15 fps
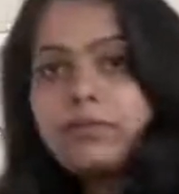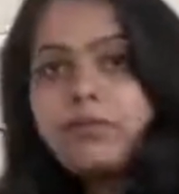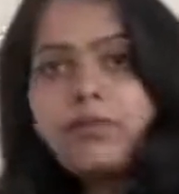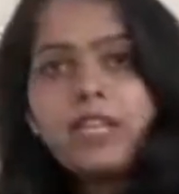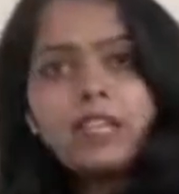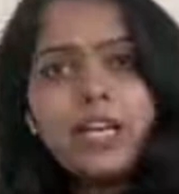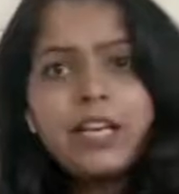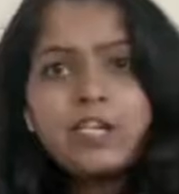
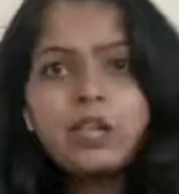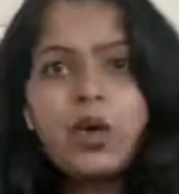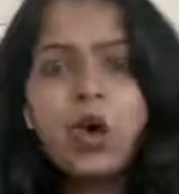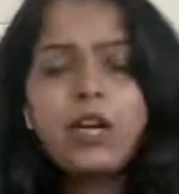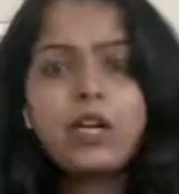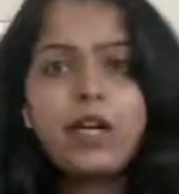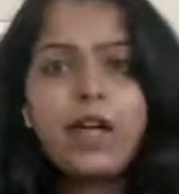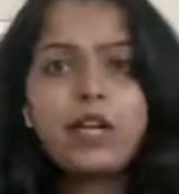that is
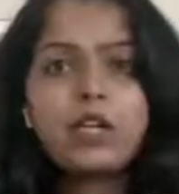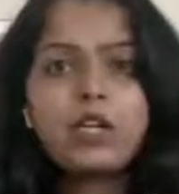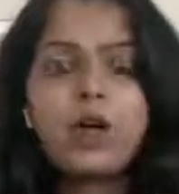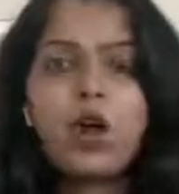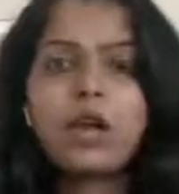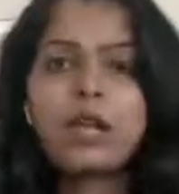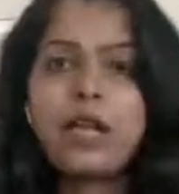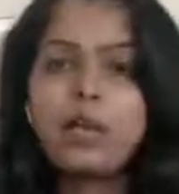contract,
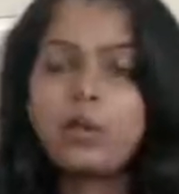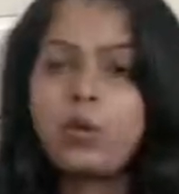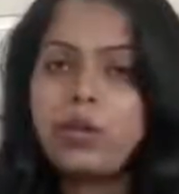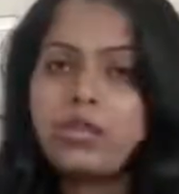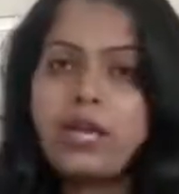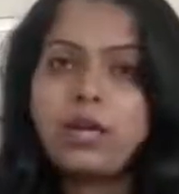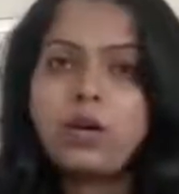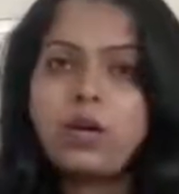tort and quasi
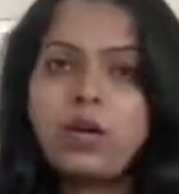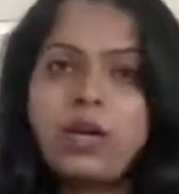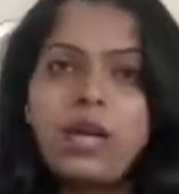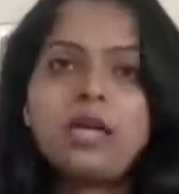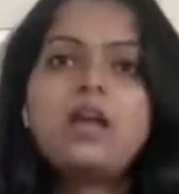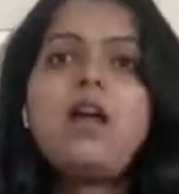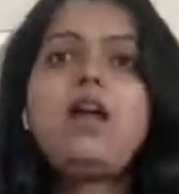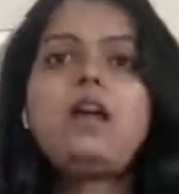contract.
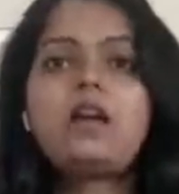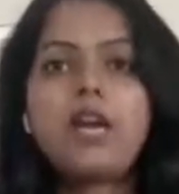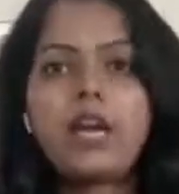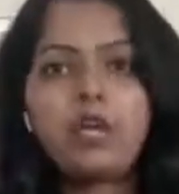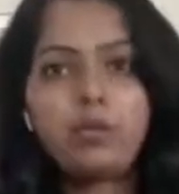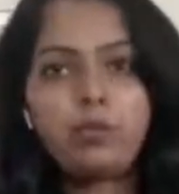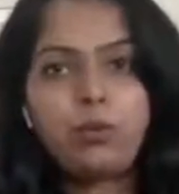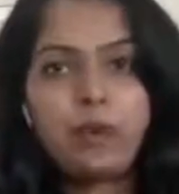Try to
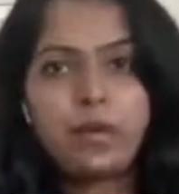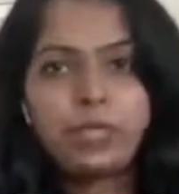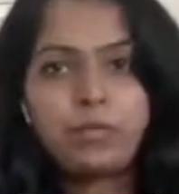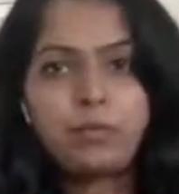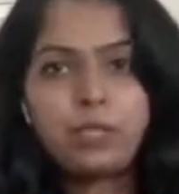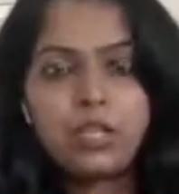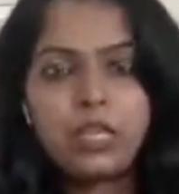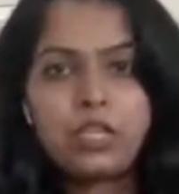provide some
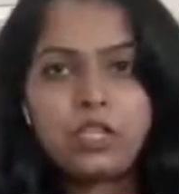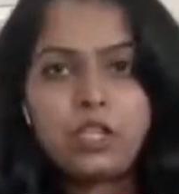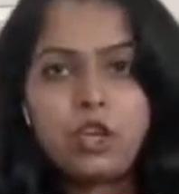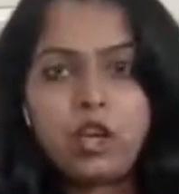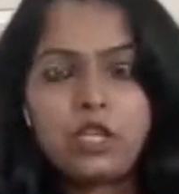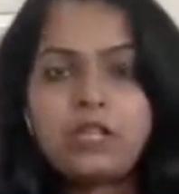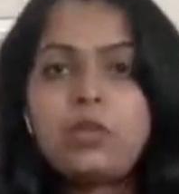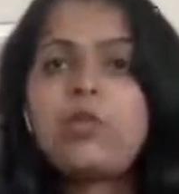case laws,
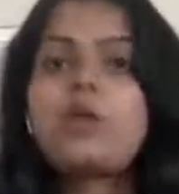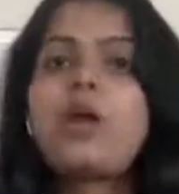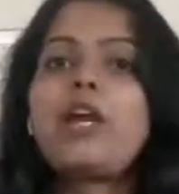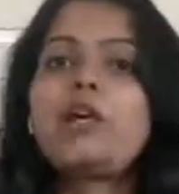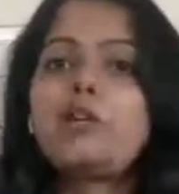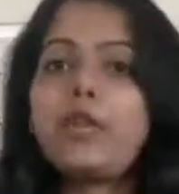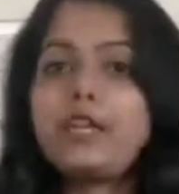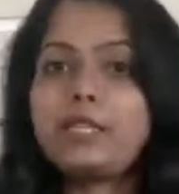try to
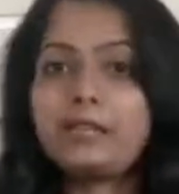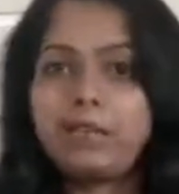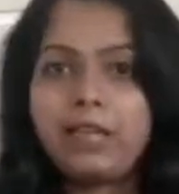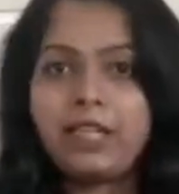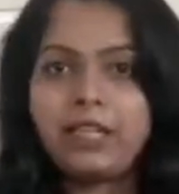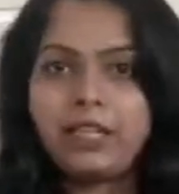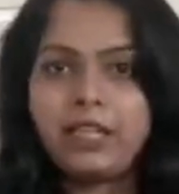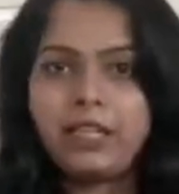
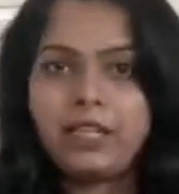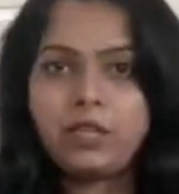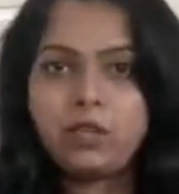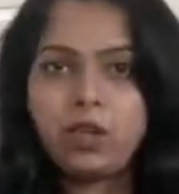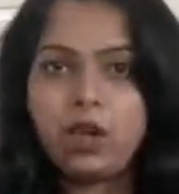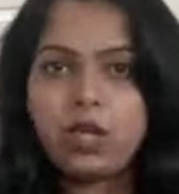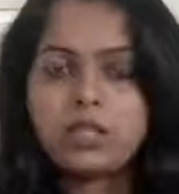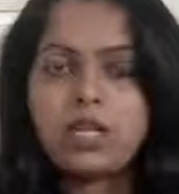explain these
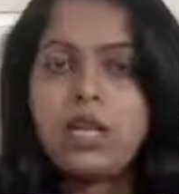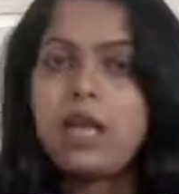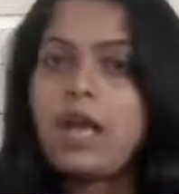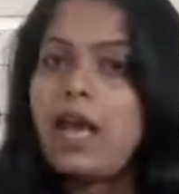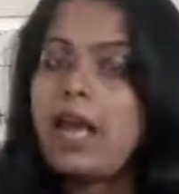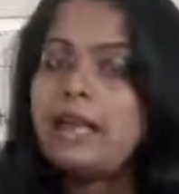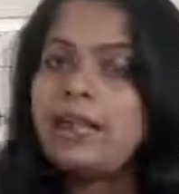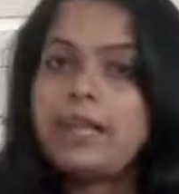laws,
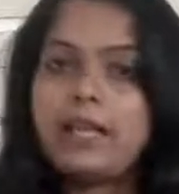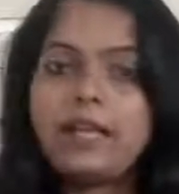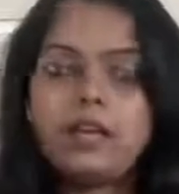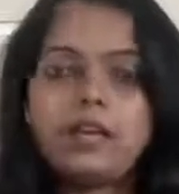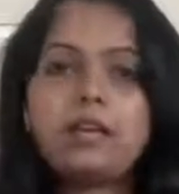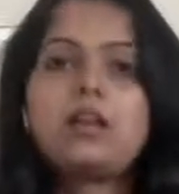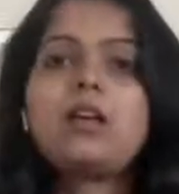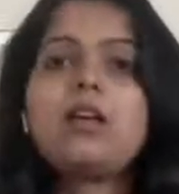and then
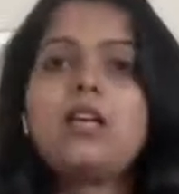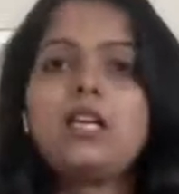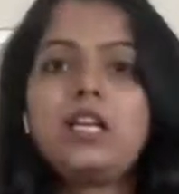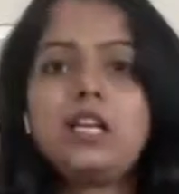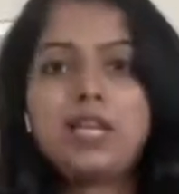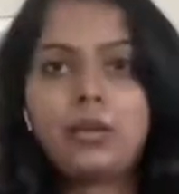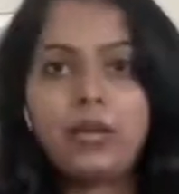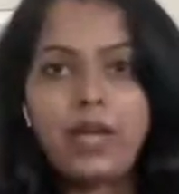
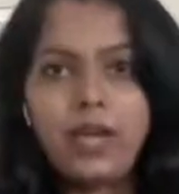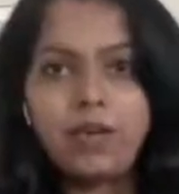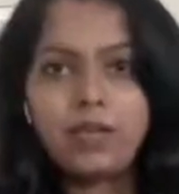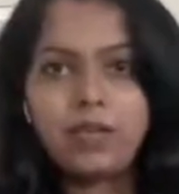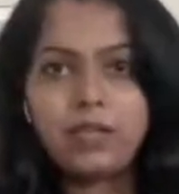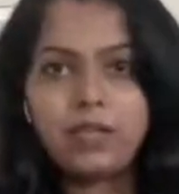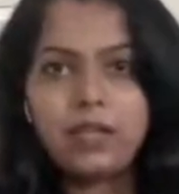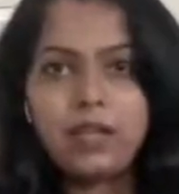conclude
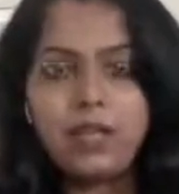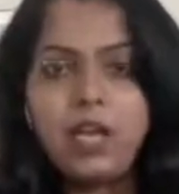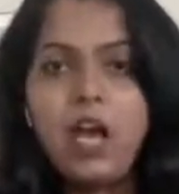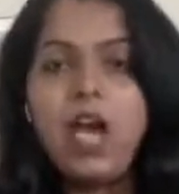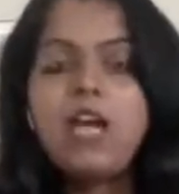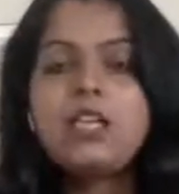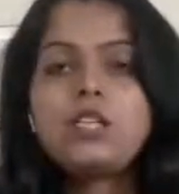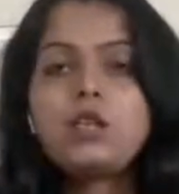everything.
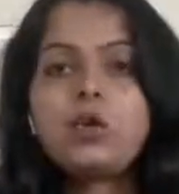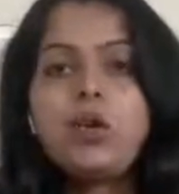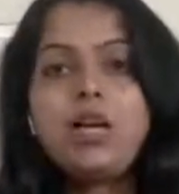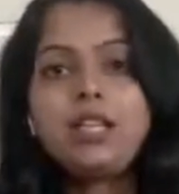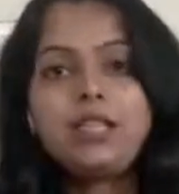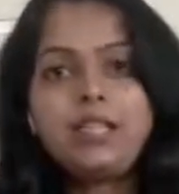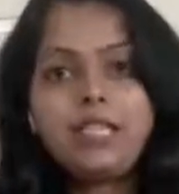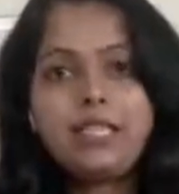So
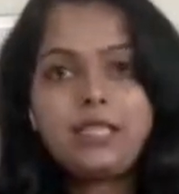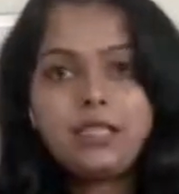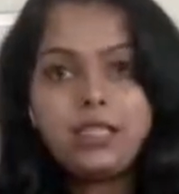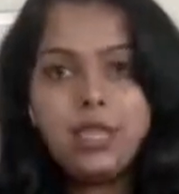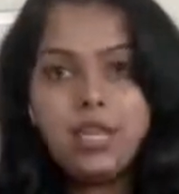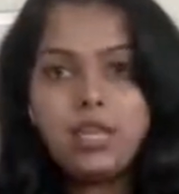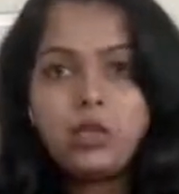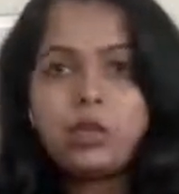these
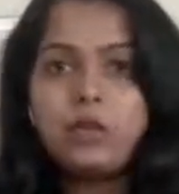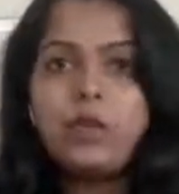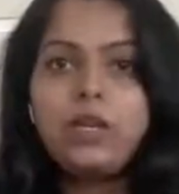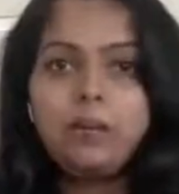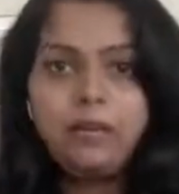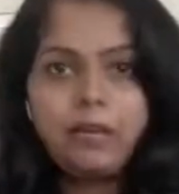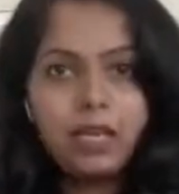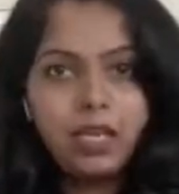things will be
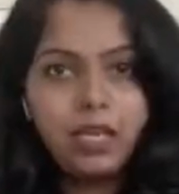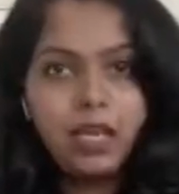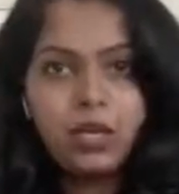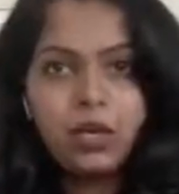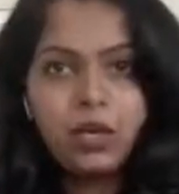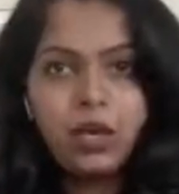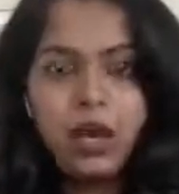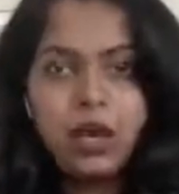there in
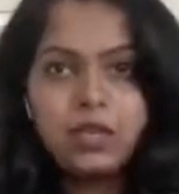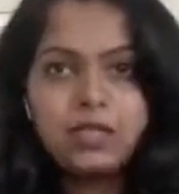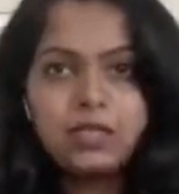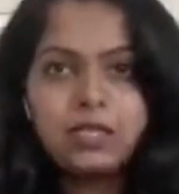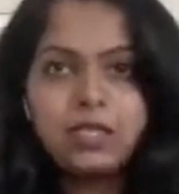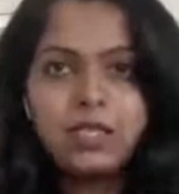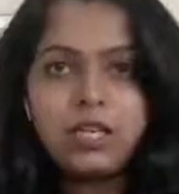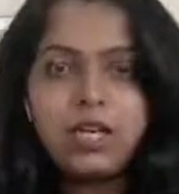your
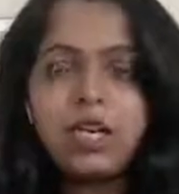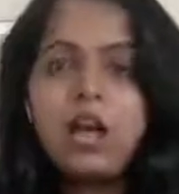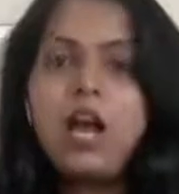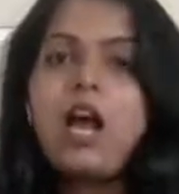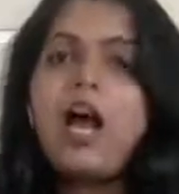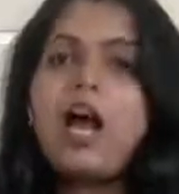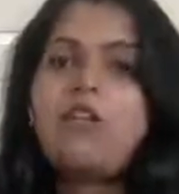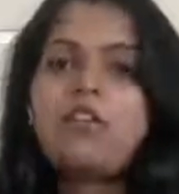answer.
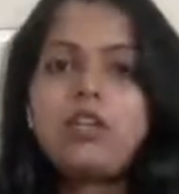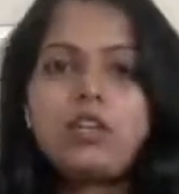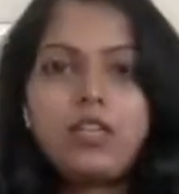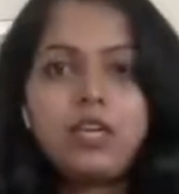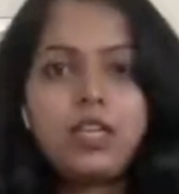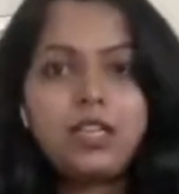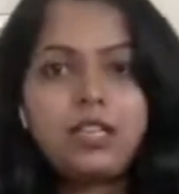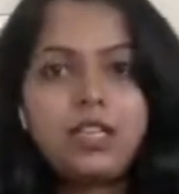After
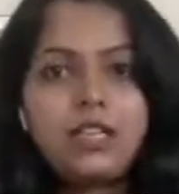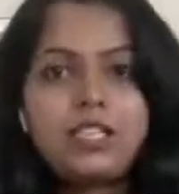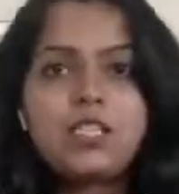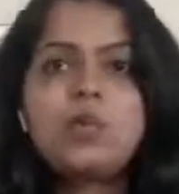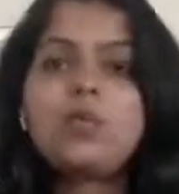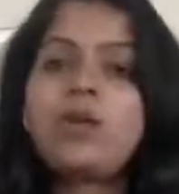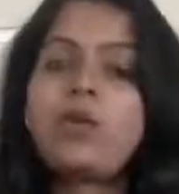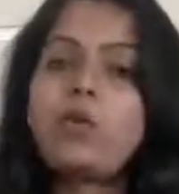learning this, you
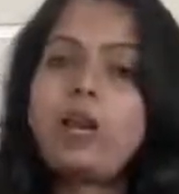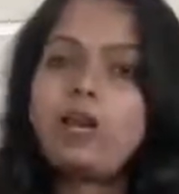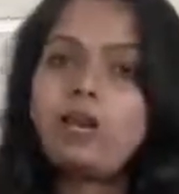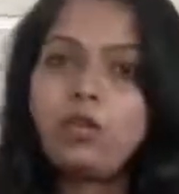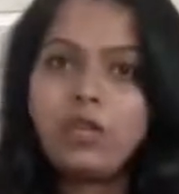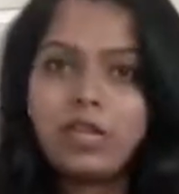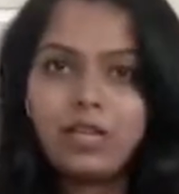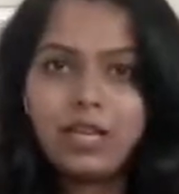can write a
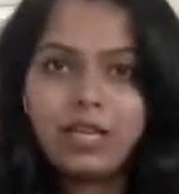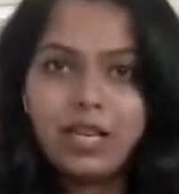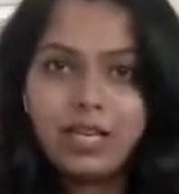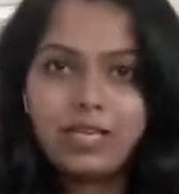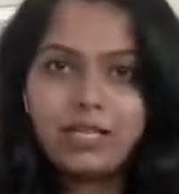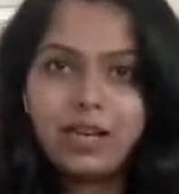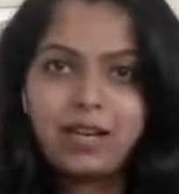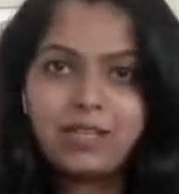really nice
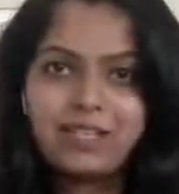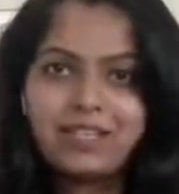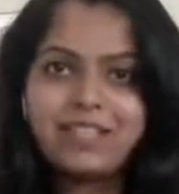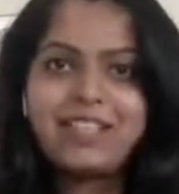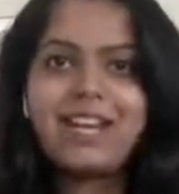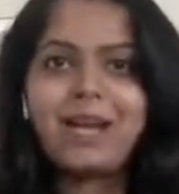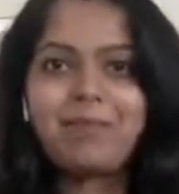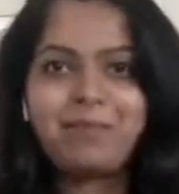answer.
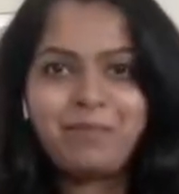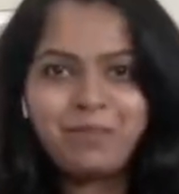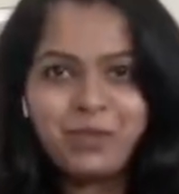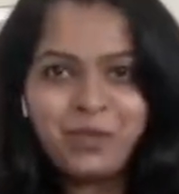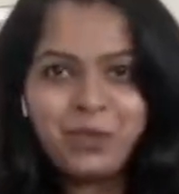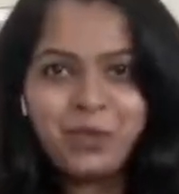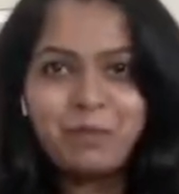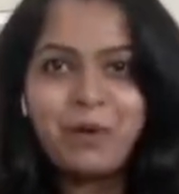I'm
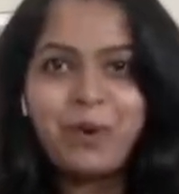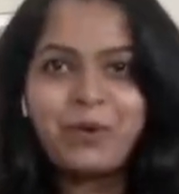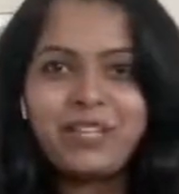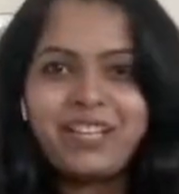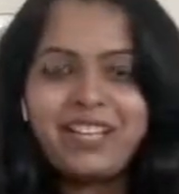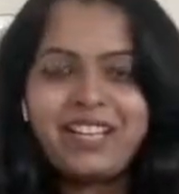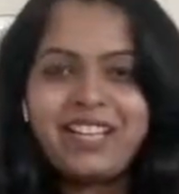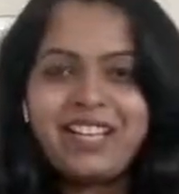sure about it.